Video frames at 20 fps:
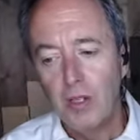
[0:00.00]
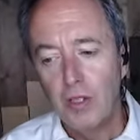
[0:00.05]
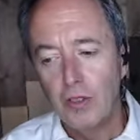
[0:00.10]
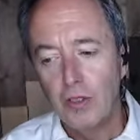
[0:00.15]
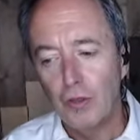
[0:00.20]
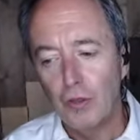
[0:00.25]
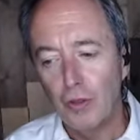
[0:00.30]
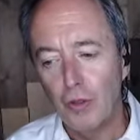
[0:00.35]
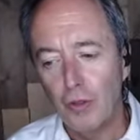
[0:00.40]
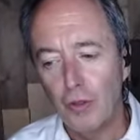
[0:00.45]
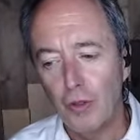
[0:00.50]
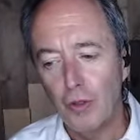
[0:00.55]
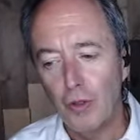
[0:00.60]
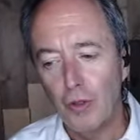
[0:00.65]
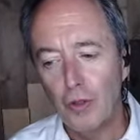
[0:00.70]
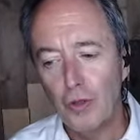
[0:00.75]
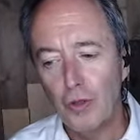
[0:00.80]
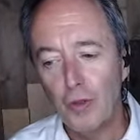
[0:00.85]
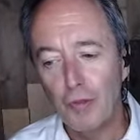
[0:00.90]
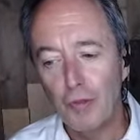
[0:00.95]

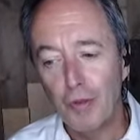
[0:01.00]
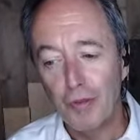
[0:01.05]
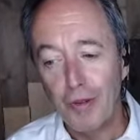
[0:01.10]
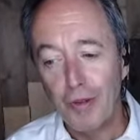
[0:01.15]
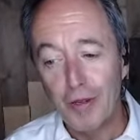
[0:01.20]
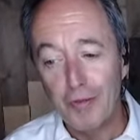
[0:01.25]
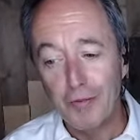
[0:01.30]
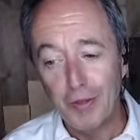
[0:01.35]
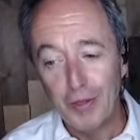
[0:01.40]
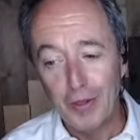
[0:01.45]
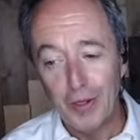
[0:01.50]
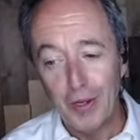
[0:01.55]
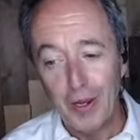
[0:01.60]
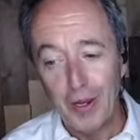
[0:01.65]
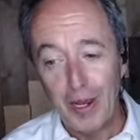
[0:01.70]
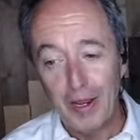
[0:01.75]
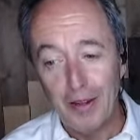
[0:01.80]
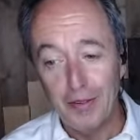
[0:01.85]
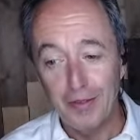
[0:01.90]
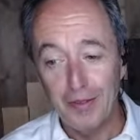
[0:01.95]
So super grateful to
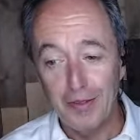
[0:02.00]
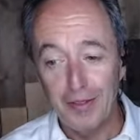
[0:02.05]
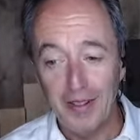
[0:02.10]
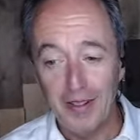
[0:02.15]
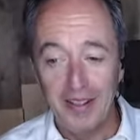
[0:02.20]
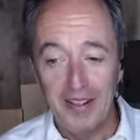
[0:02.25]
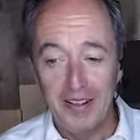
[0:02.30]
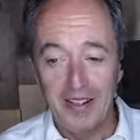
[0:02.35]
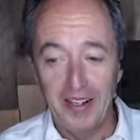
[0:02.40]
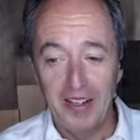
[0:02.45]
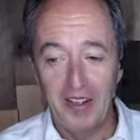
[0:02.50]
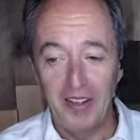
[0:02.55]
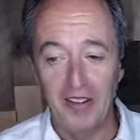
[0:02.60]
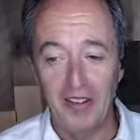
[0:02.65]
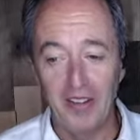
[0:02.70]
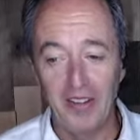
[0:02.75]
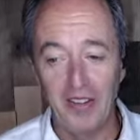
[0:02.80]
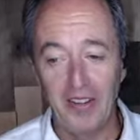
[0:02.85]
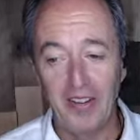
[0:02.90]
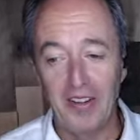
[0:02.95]
have
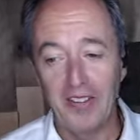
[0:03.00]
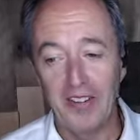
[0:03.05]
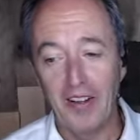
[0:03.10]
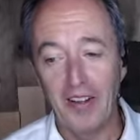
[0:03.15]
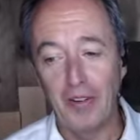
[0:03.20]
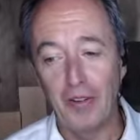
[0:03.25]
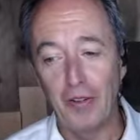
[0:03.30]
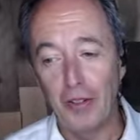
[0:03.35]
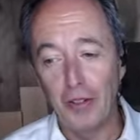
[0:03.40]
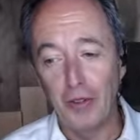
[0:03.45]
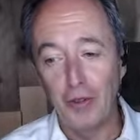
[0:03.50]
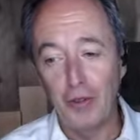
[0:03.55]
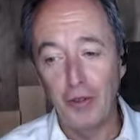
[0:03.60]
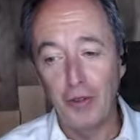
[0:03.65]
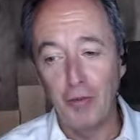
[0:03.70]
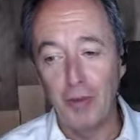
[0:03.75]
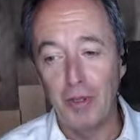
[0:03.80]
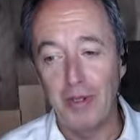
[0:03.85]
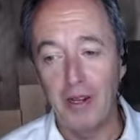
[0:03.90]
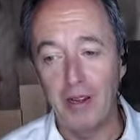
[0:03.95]
not only
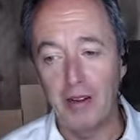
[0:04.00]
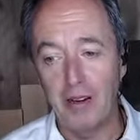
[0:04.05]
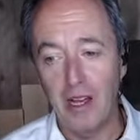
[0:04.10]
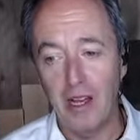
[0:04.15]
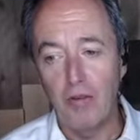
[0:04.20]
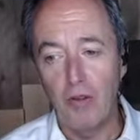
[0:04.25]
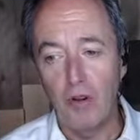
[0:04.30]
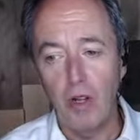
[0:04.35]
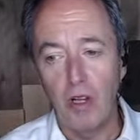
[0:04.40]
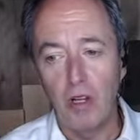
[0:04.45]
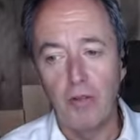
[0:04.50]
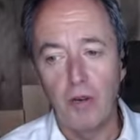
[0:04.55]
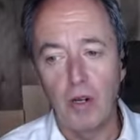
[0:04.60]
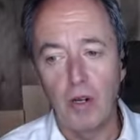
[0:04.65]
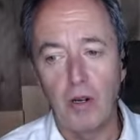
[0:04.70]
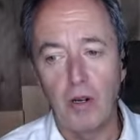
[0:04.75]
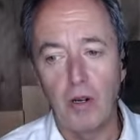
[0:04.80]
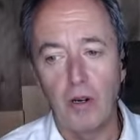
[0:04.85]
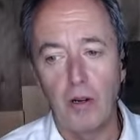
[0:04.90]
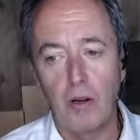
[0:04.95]
YouTube, but now to have all of
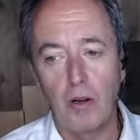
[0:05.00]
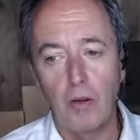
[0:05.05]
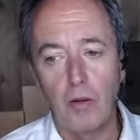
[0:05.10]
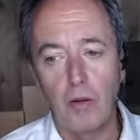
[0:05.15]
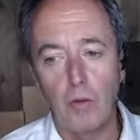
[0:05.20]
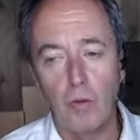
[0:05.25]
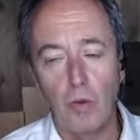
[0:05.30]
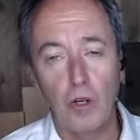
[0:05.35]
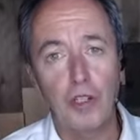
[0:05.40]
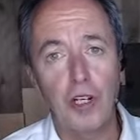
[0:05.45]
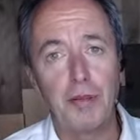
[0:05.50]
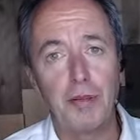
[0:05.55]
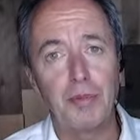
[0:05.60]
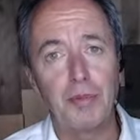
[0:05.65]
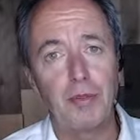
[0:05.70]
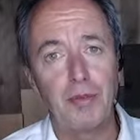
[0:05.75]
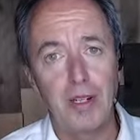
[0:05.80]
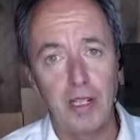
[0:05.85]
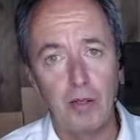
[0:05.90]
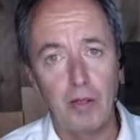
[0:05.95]
our workshops
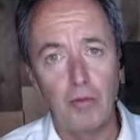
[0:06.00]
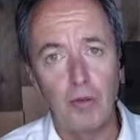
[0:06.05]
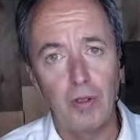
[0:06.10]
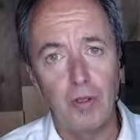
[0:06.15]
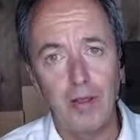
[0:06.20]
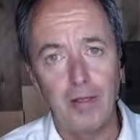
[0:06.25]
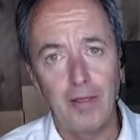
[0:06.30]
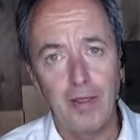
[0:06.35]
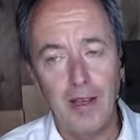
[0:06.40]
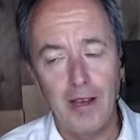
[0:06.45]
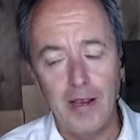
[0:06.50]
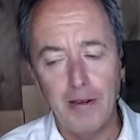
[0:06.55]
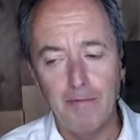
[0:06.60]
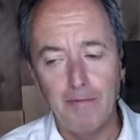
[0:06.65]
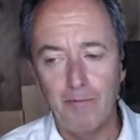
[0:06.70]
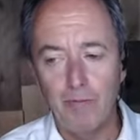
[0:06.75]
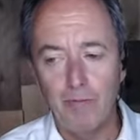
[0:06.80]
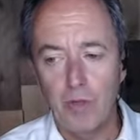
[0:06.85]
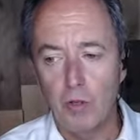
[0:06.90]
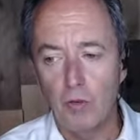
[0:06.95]
available
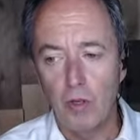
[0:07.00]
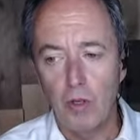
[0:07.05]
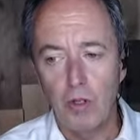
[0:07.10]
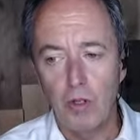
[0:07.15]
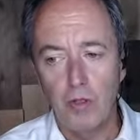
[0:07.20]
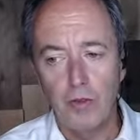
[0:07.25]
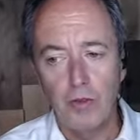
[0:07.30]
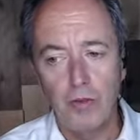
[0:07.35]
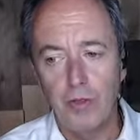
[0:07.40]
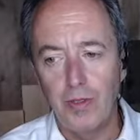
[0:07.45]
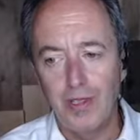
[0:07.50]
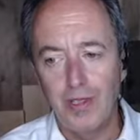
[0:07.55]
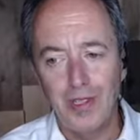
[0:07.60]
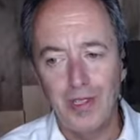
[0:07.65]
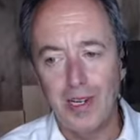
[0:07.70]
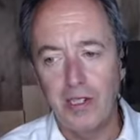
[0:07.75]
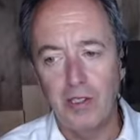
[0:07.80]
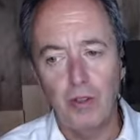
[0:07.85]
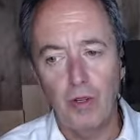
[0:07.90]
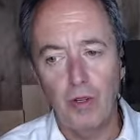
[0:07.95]
online. They're all
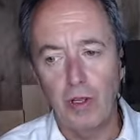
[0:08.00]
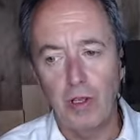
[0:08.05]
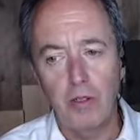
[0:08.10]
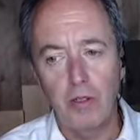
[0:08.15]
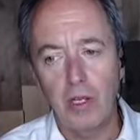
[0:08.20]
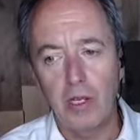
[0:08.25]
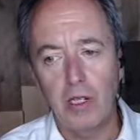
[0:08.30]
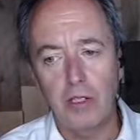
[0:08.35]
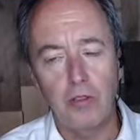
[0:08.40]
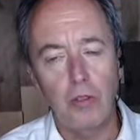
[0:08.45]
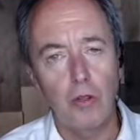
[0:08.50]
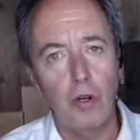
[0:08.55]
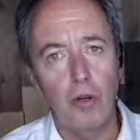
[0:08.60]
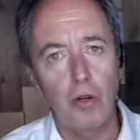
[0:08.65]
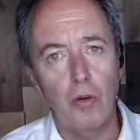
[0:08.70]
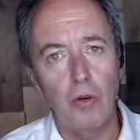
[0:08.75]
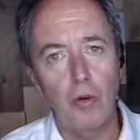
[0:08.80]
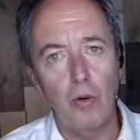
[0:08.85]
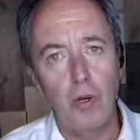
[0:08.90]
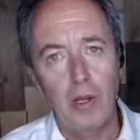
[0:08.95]
designed so that you get to
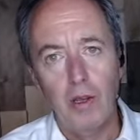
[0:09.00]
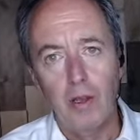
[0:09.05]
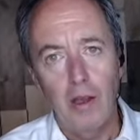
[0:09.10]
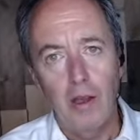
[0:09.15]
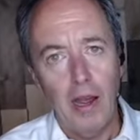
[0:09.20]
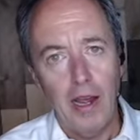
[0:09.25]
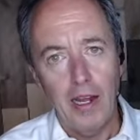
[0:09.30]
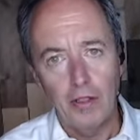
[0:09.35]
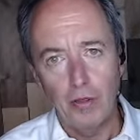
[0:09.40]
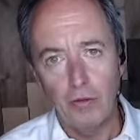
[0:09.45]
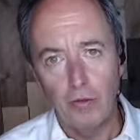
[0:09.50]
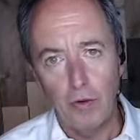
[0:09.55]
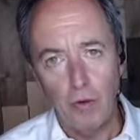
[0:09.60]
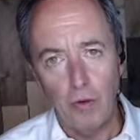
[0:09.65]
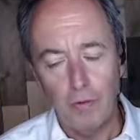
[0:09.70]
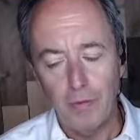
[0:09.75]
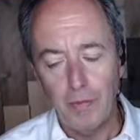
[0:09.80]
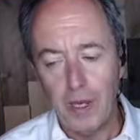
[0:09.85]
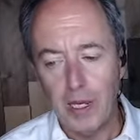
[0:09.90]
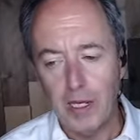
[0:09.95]
go at your
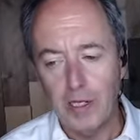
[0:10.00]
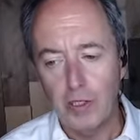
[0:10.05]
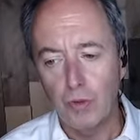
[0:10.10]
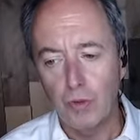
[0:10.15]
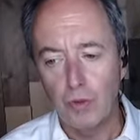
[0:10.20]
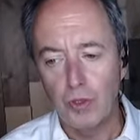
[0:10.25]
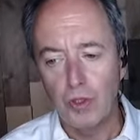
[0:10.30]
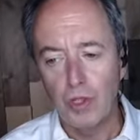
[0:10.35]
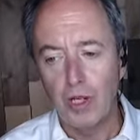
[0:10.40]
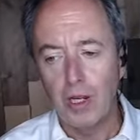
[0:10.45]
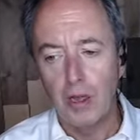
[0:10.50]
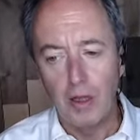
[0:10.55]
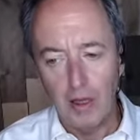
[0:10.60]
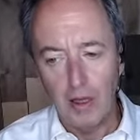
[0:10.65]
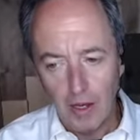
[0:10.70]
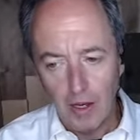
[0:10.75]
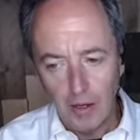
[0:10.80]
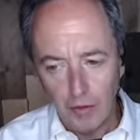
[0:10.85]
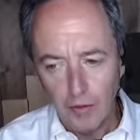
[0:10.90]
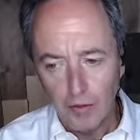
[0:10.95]
own pace, which I
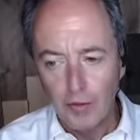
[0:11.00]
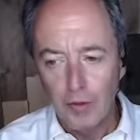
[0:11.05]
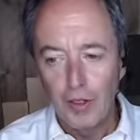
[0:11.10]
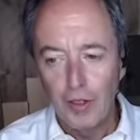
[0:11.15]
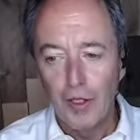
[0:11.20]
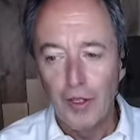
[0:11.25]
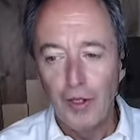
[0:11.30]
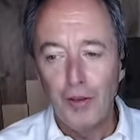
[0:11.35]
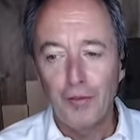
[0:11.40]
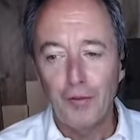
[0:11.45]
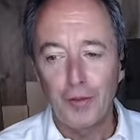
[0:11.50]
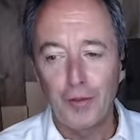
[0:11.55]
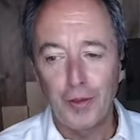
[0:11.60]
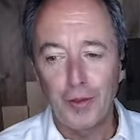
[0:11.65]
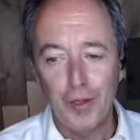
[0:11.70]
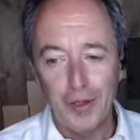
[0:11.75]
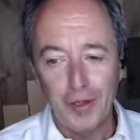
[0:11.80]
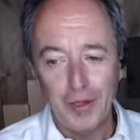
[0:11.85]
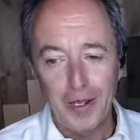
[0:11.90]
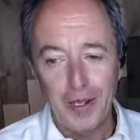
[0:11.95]
love.
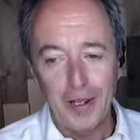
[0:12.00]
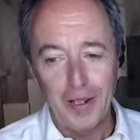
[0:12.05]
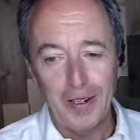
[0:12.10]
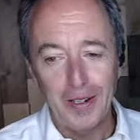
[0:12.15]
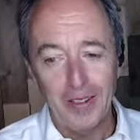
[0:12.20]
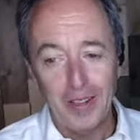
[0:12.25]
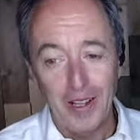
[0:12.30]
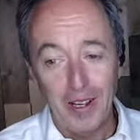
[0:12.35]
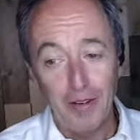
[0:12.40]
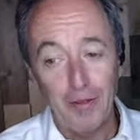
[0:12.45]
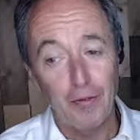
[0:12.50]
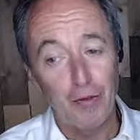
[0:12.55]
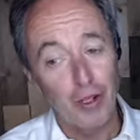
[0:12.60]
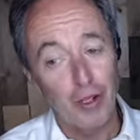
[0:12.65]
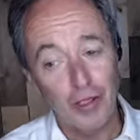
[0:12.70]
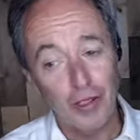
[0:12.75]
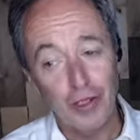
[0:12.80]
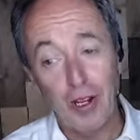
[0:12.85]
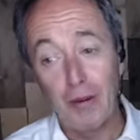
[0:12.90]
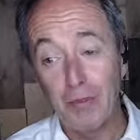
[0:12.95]
Facilitating a live
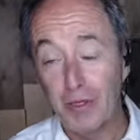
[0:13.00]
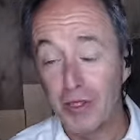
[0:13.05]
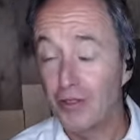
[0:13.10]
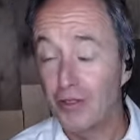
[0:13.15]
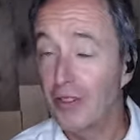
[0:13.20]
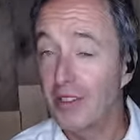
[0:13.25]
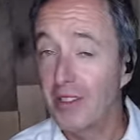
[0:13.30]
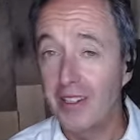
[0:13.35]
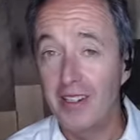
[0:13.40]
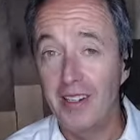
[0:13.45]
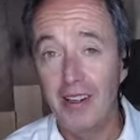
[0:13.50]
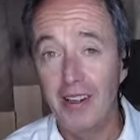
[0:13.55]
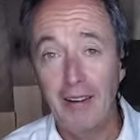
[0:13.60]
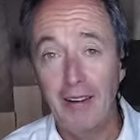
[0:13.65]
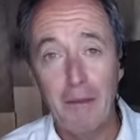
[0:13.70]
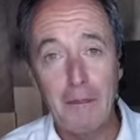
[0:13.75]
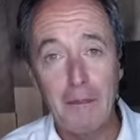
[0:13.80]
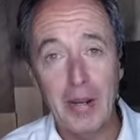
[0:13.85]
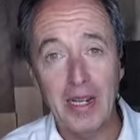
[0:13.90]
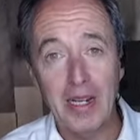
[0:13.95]
workshop is tricky,
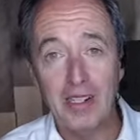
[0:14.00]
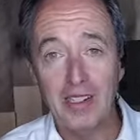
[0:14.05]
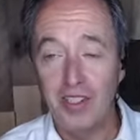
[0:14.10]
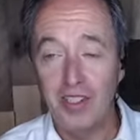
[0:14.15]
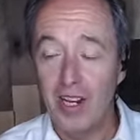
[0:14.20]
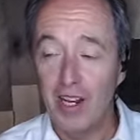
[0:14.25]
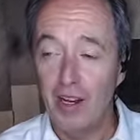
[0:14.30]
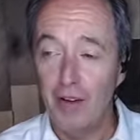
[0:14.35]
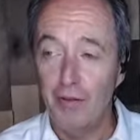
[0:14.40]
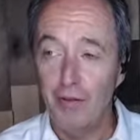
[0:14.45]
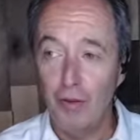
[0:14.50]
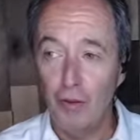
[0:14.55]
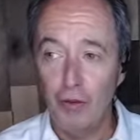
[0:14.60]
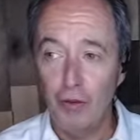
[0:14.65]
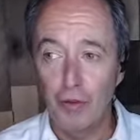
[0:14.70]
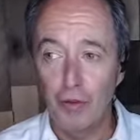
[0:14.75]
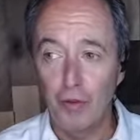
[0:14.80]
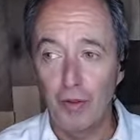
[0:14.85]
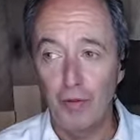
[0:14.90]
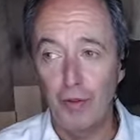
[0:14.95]
because you have folks
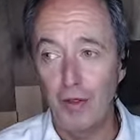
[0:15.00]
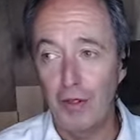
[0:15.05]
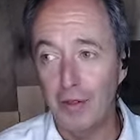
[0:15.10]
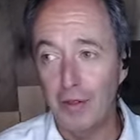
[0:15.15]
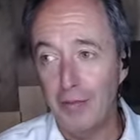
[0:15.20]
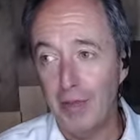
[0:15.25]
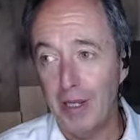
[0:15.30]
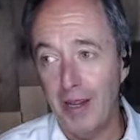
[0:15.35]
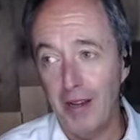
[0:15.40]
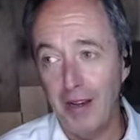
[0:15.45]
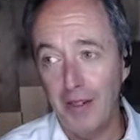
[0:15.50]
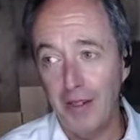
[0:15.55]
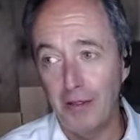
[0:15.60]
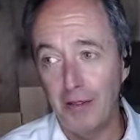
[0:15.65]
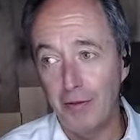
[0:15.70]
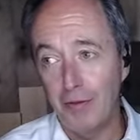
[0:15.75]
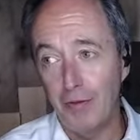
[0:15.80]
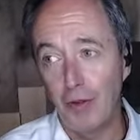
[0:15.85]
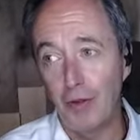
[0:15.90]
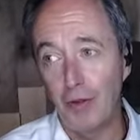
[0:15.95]
who are falling behind
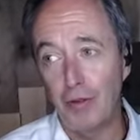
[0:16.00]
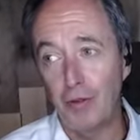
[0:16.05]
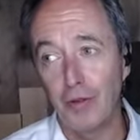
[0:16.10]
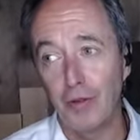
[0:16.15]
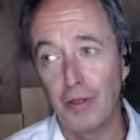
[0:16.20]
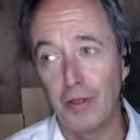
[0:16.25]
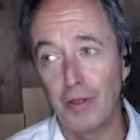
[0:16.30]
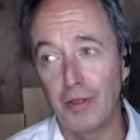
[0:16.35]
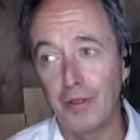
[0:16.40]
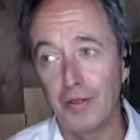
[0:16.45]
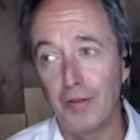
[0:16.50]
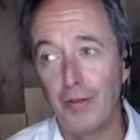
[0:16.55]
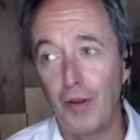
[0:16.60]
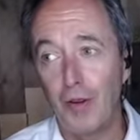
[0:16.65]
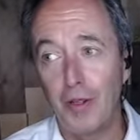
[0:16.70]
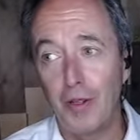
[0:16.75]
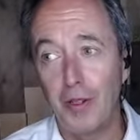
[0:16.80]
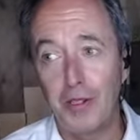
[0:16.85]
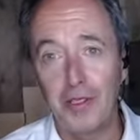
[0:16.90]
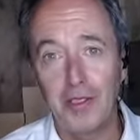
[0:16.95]
and folks who are
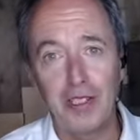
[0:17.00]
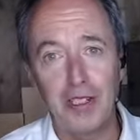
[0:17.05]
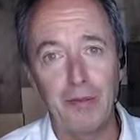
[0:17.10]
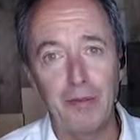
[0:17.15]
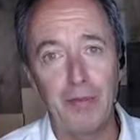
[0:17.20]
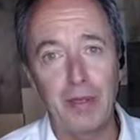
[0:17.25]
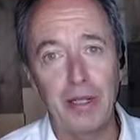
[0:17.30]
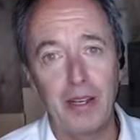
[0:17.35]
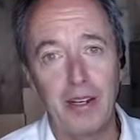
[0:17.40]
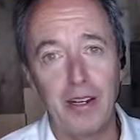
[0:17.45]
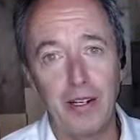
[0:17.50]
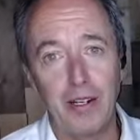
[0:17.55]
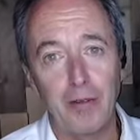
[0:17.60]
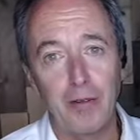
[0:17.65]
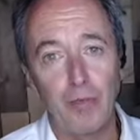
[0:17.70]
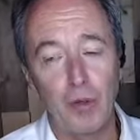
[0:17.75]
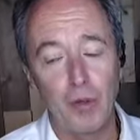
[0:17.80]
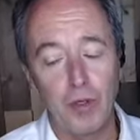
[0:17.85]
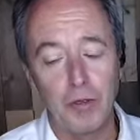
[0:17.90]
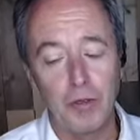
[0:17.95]
falling asleep and getting
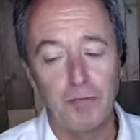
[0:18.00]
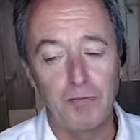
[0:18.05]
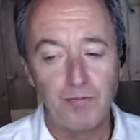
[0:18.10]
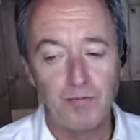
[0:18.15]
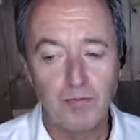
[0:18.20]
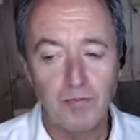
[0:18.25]
bored.